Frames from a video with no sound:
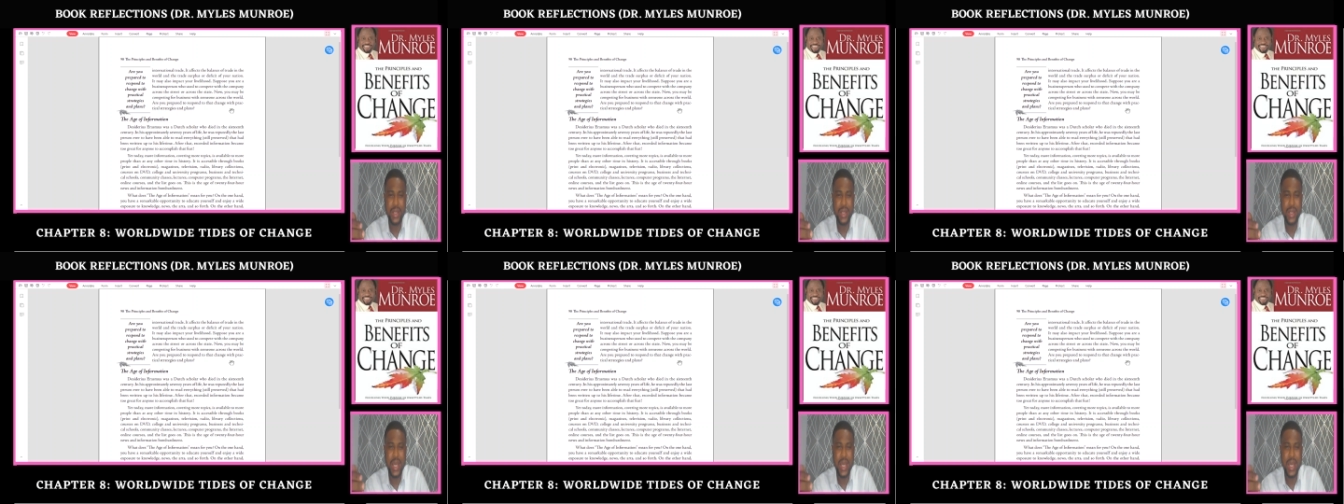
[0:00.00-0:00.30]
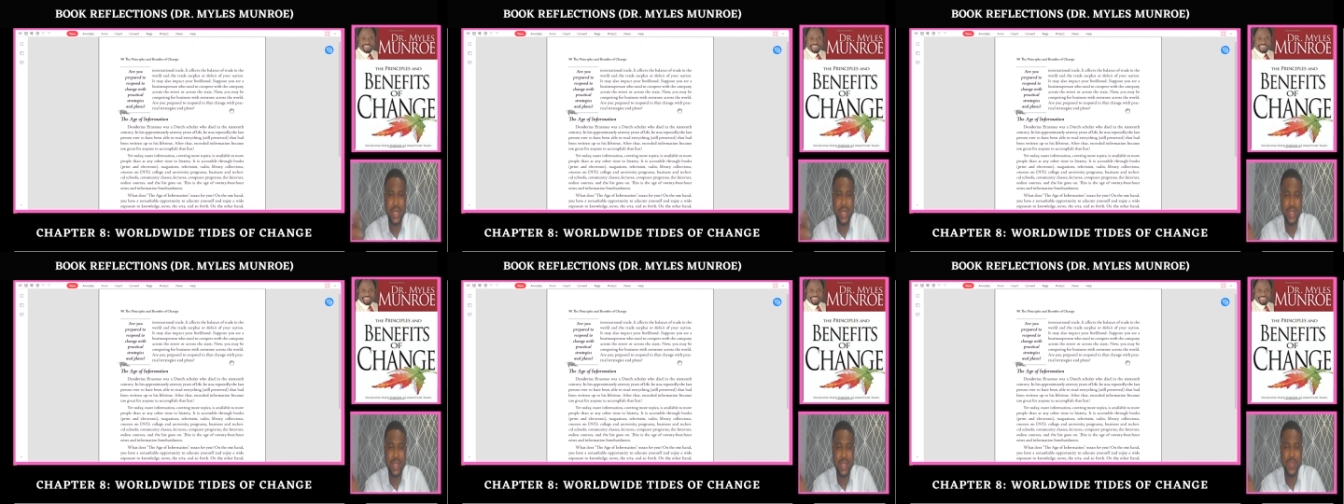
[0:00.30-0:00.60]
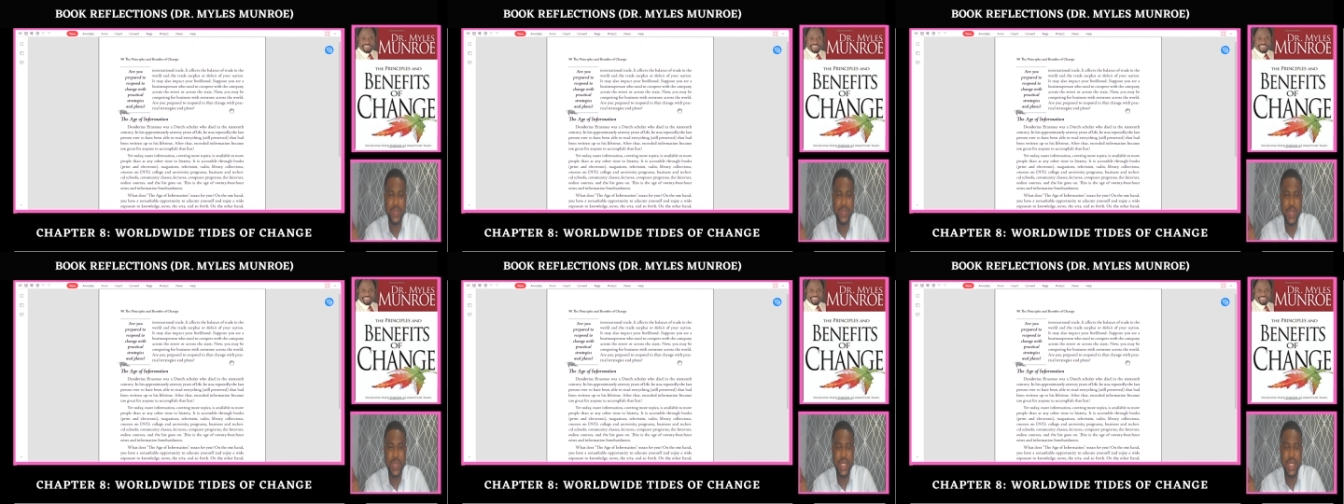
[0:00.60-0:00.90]
and the
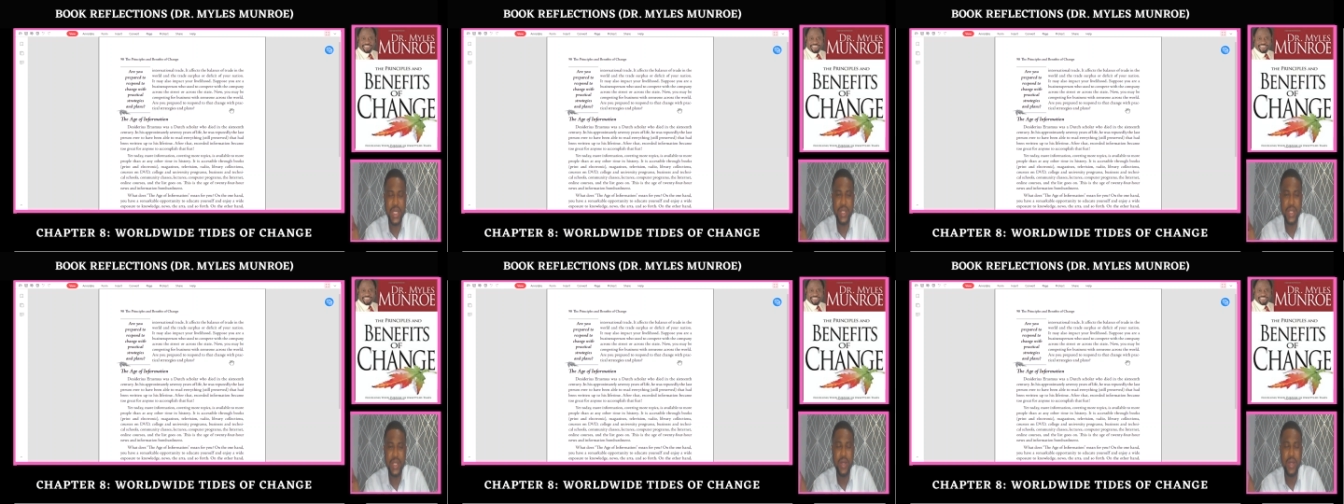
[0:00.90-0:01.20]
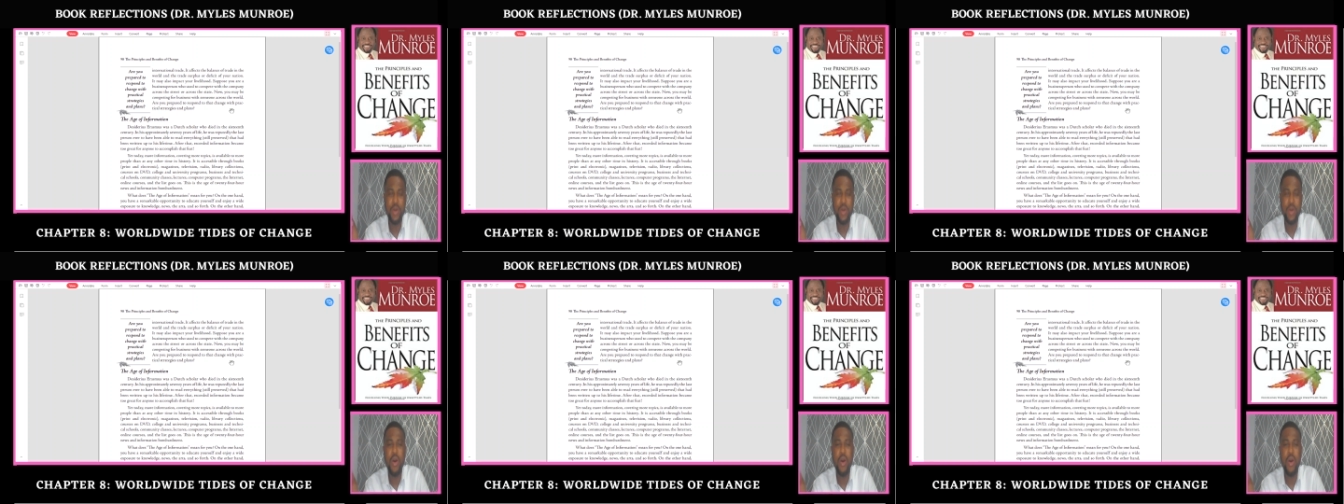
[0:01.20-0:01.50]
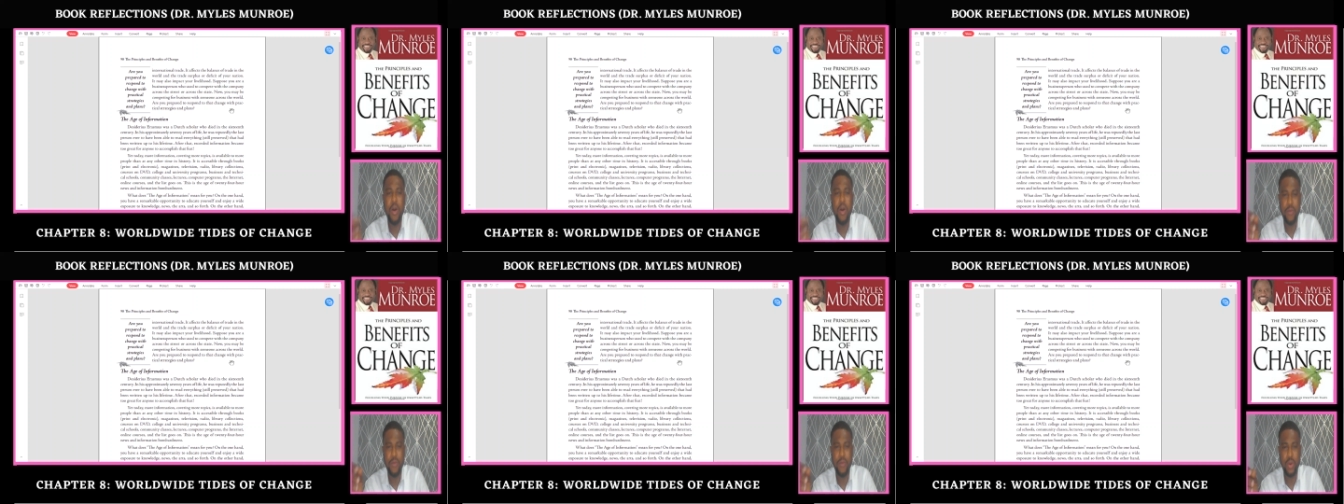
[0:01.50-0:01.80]
speed
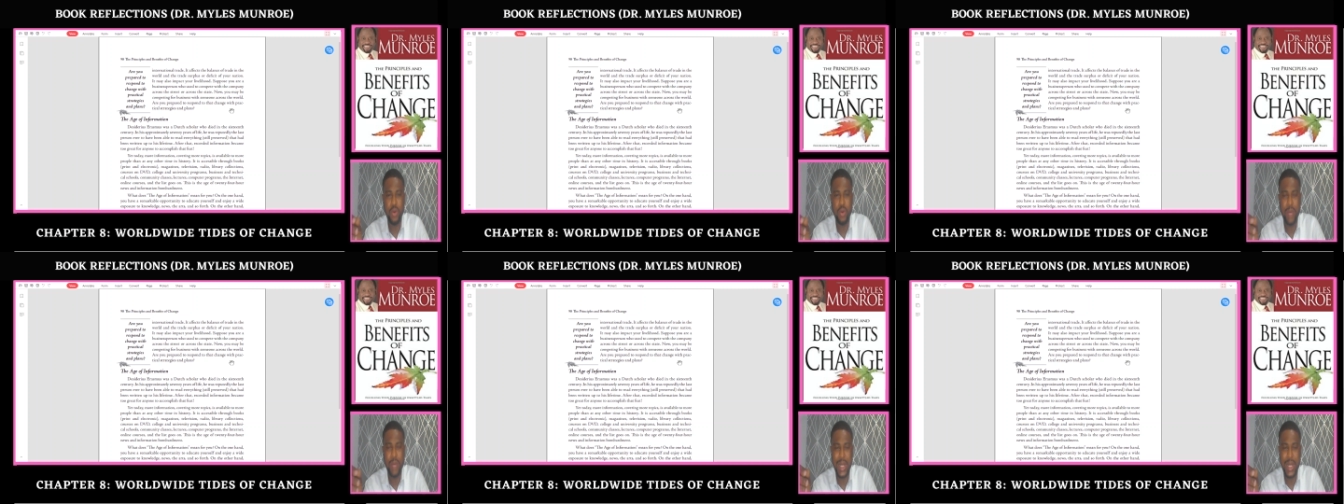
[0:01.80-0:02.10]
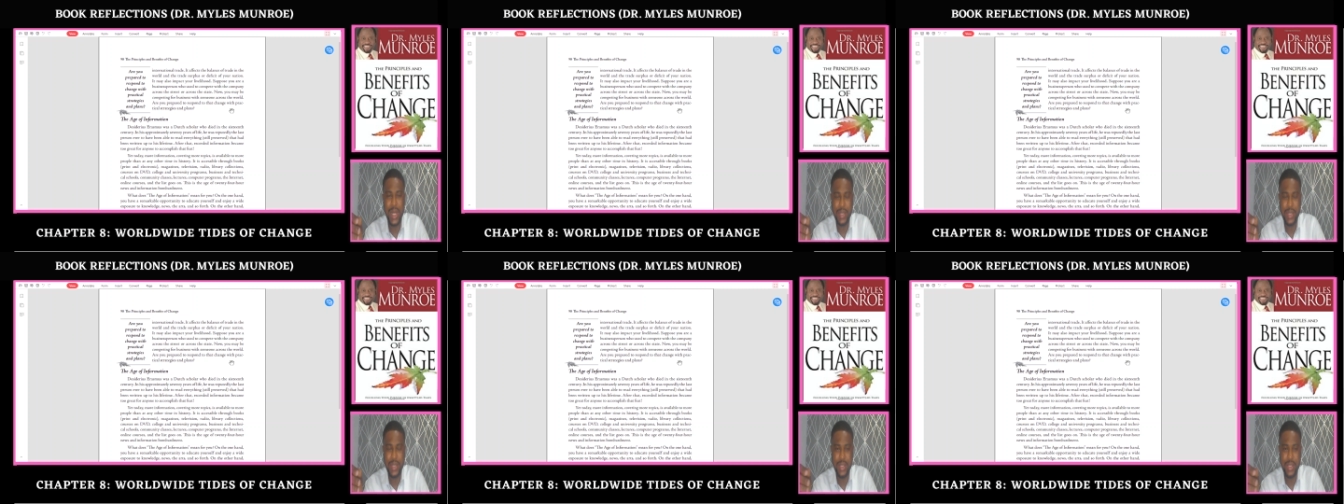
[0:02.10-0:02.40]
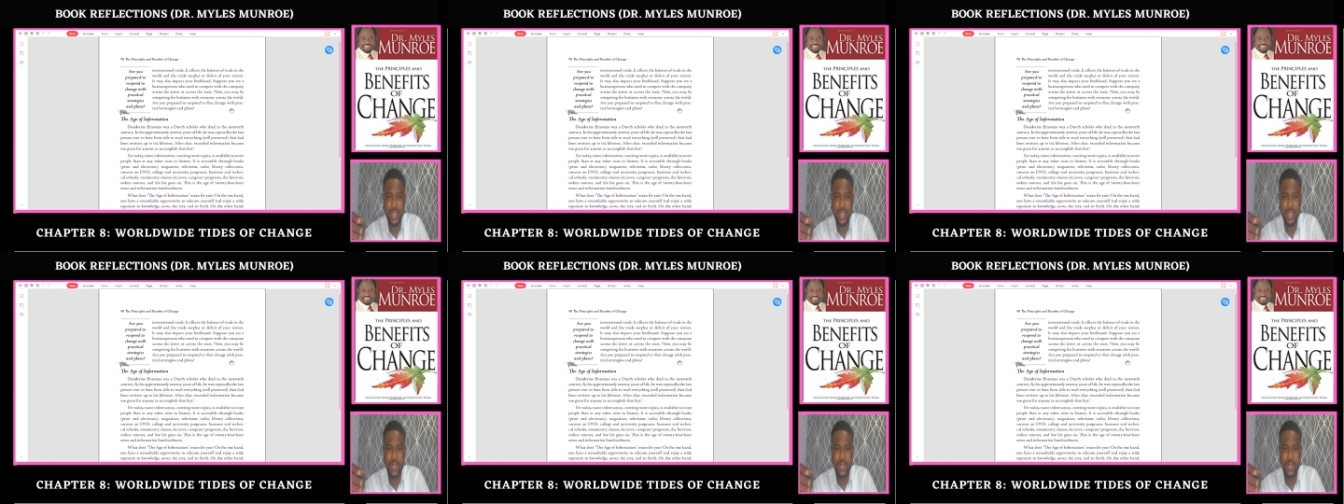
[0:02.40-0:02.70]
of
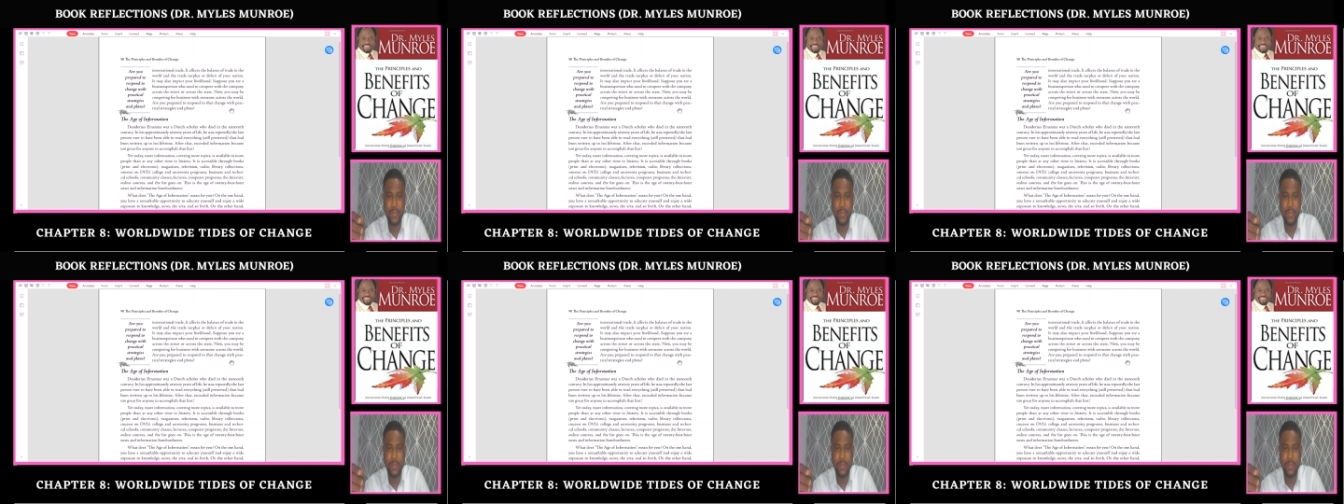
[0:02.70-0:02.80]
globalization?